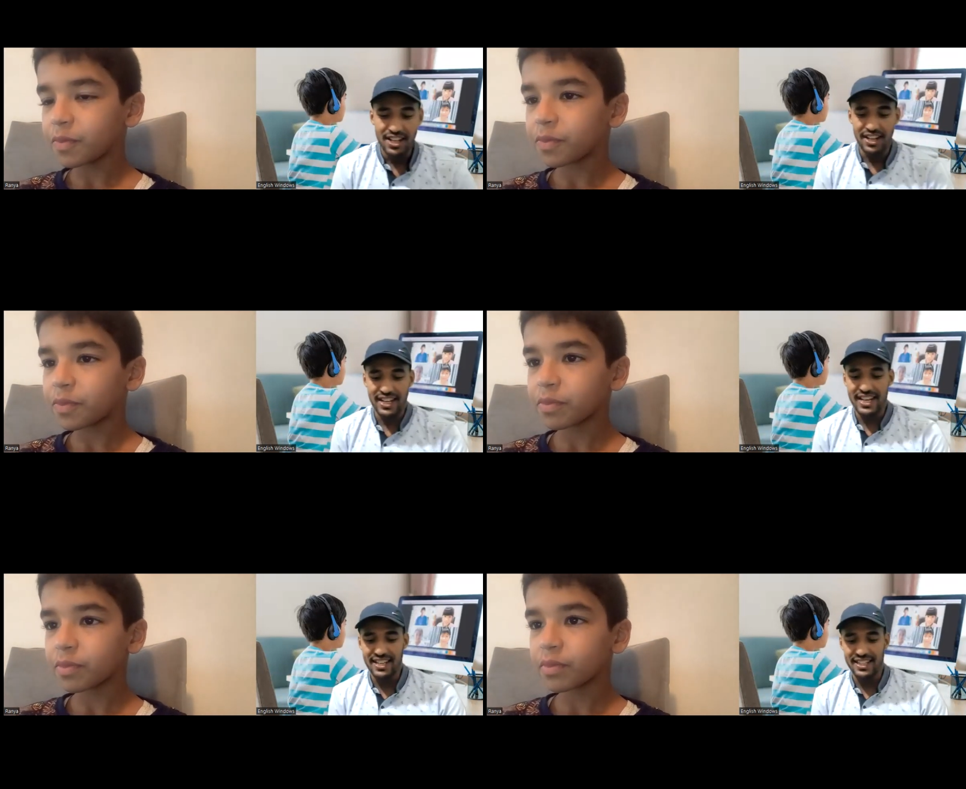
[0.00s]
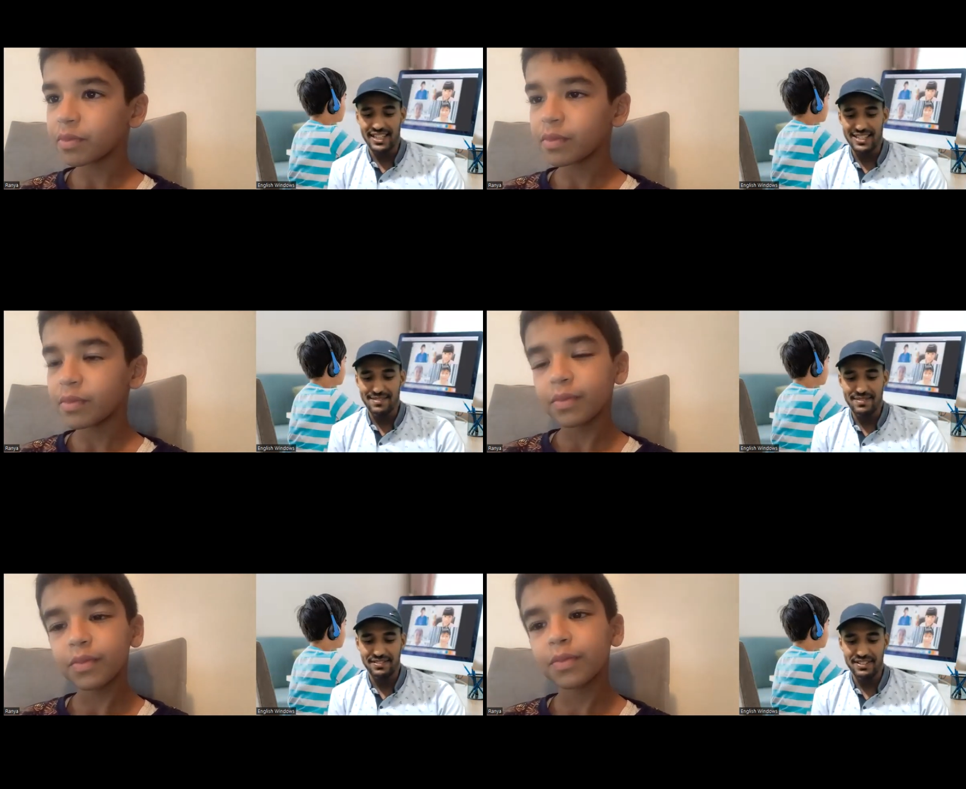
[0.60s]
Speaker 1: Okay, let's
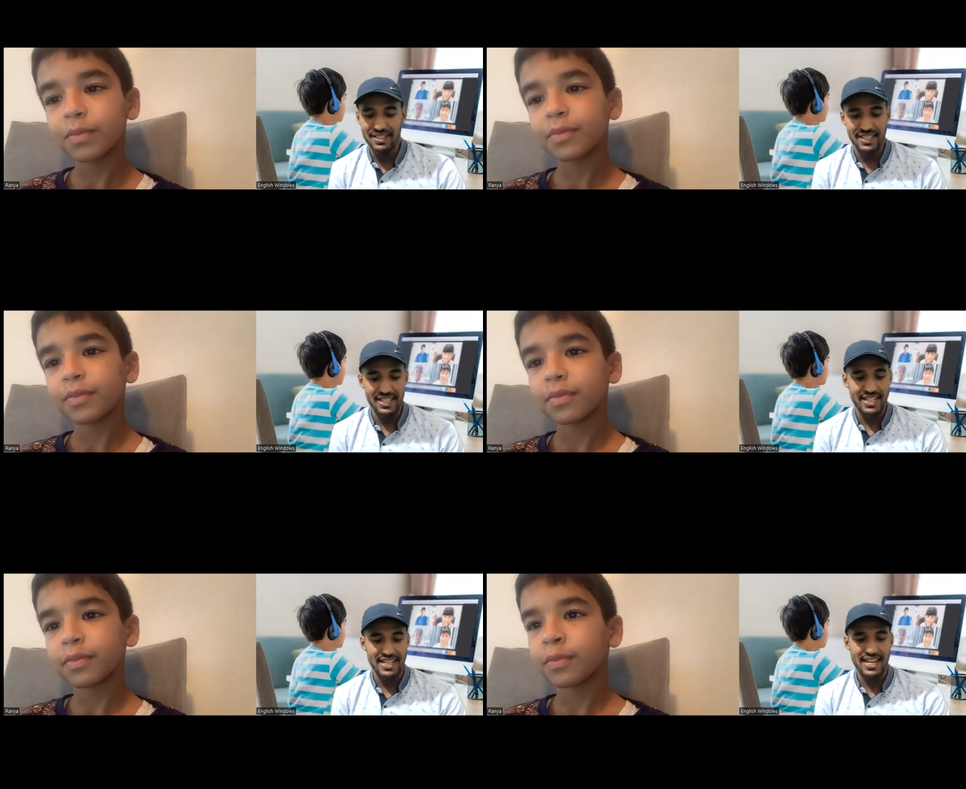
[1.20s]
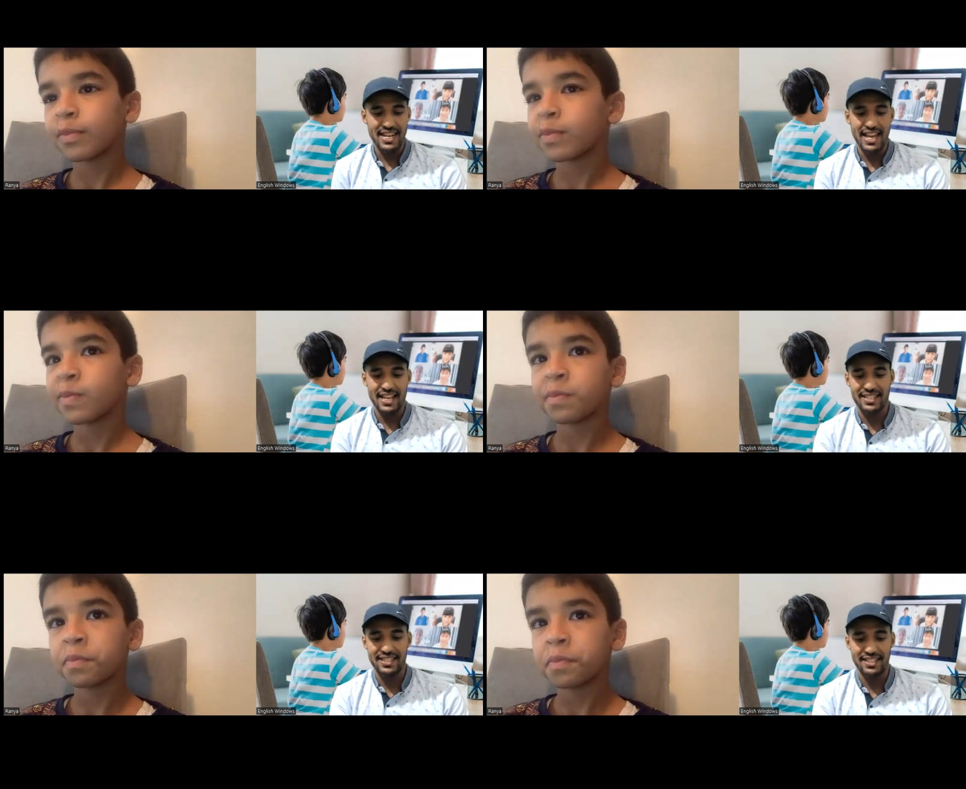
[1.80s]
move on to the
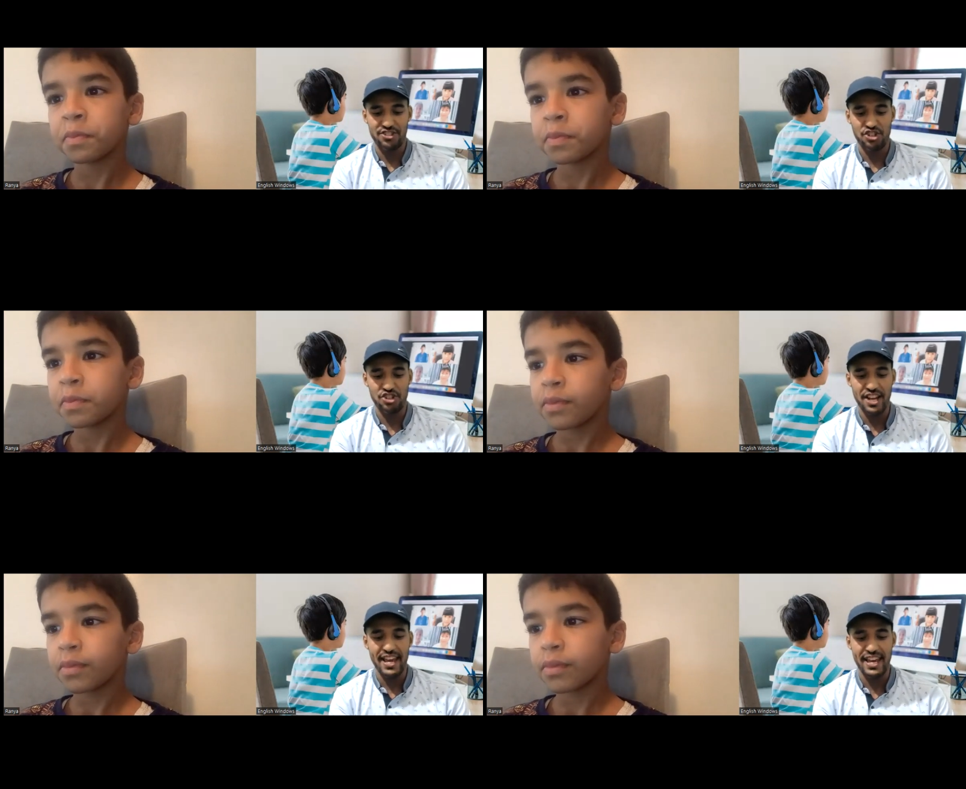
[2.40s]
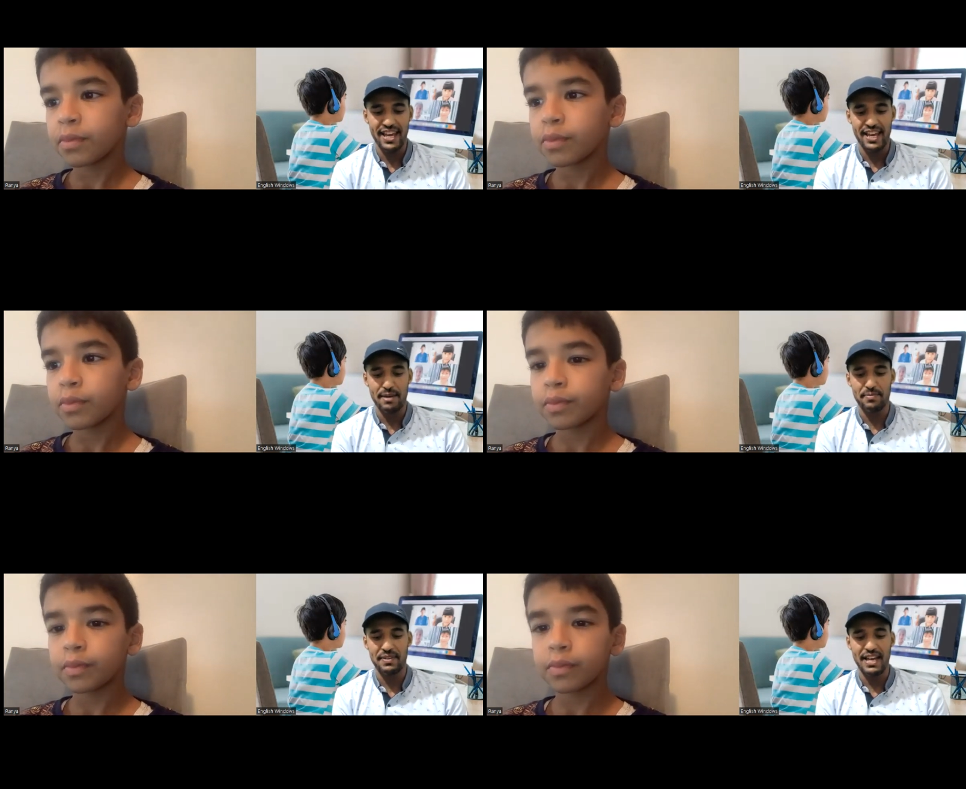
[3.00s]
next
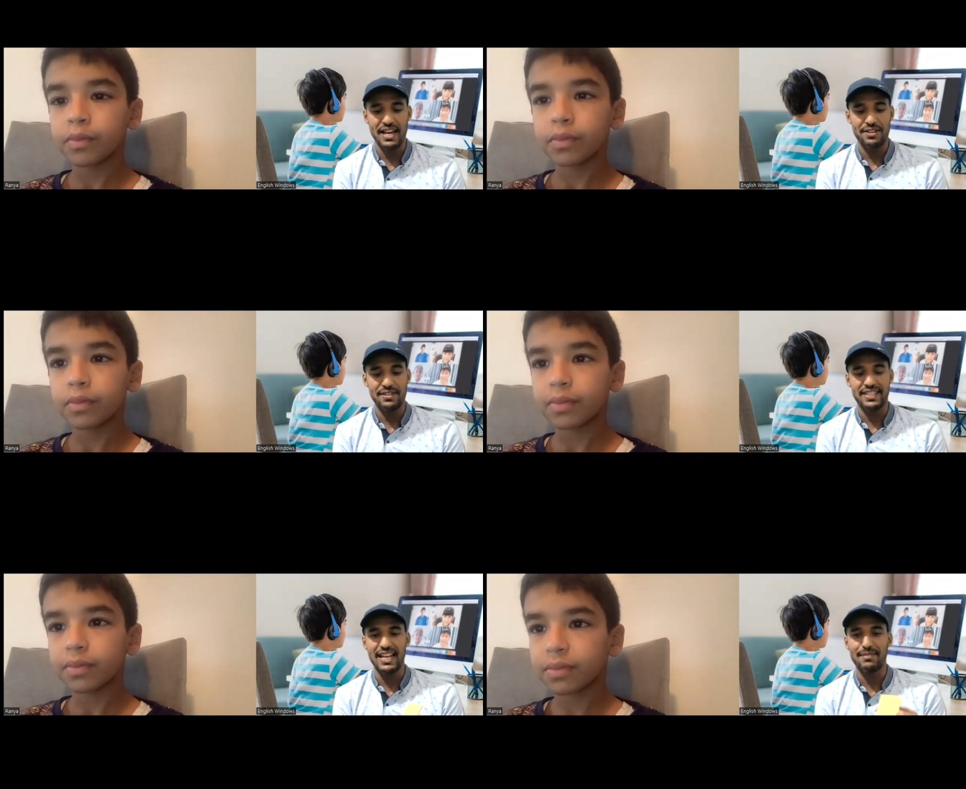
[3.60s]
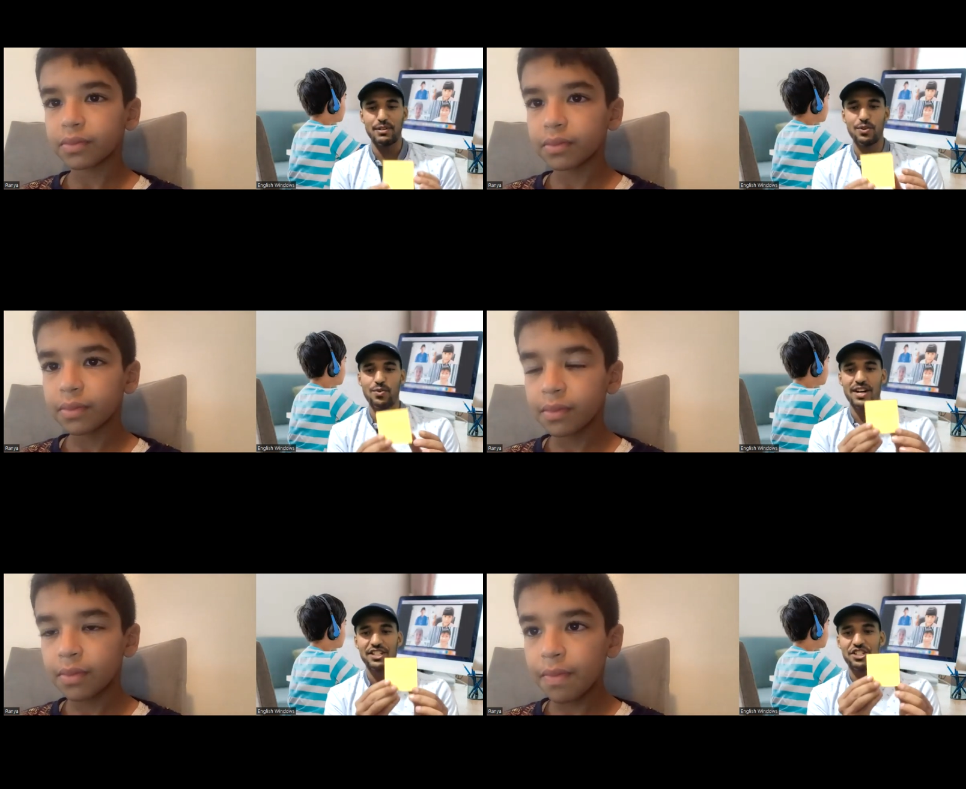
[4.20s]
shape. Can you tell me
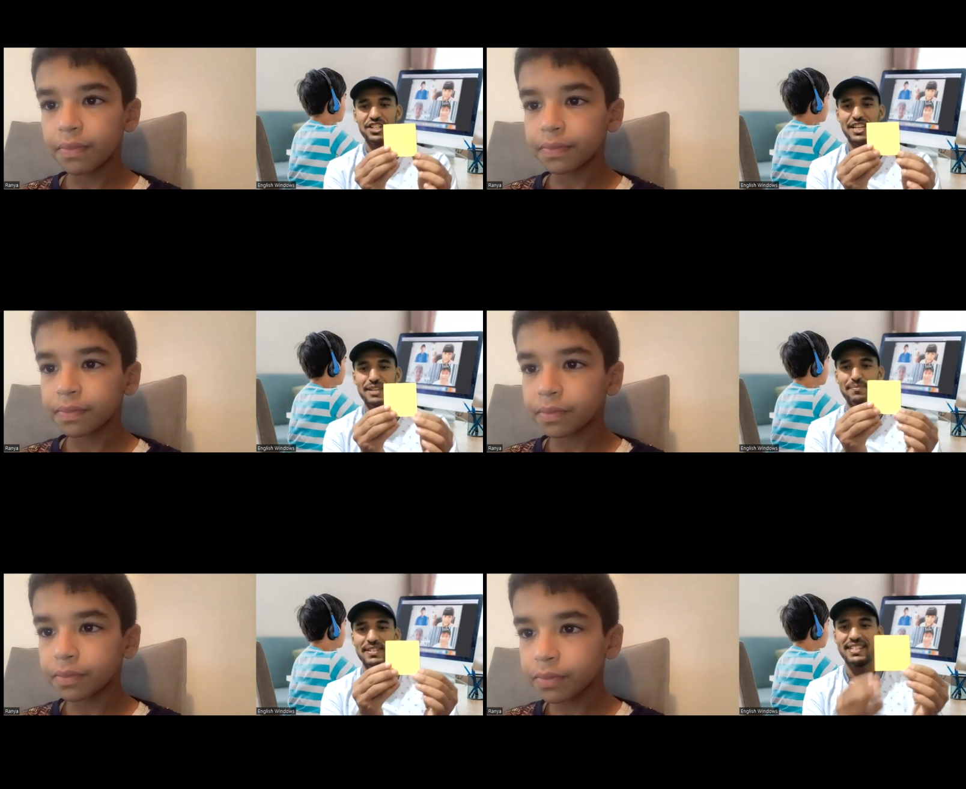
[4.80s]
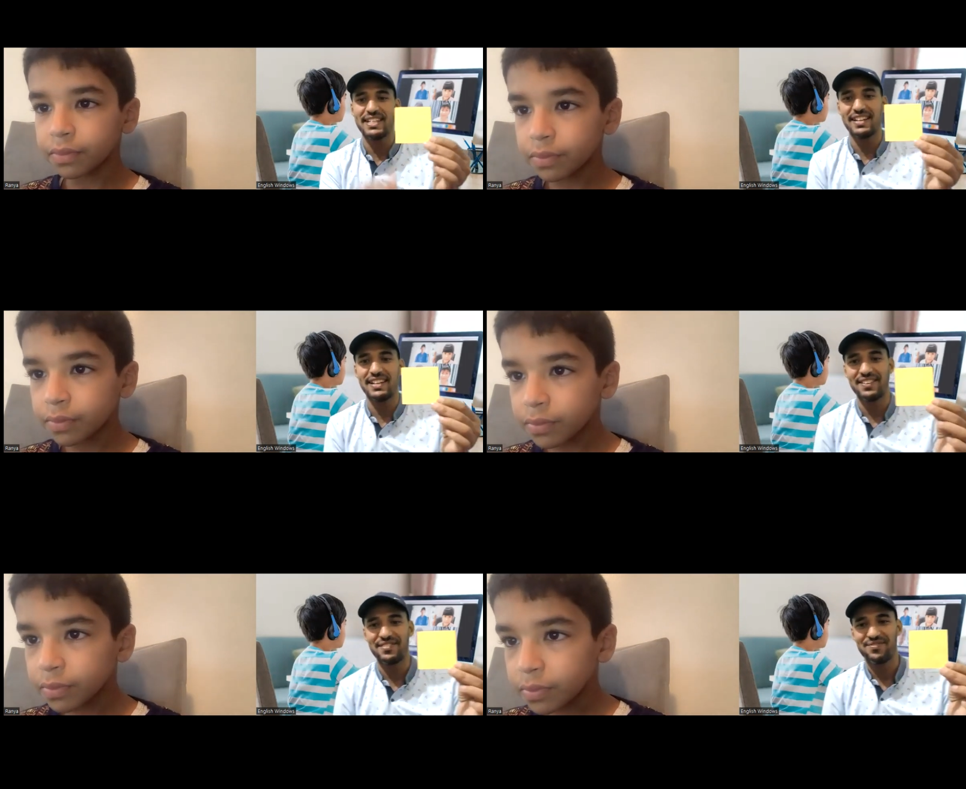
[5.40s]
what shape is it?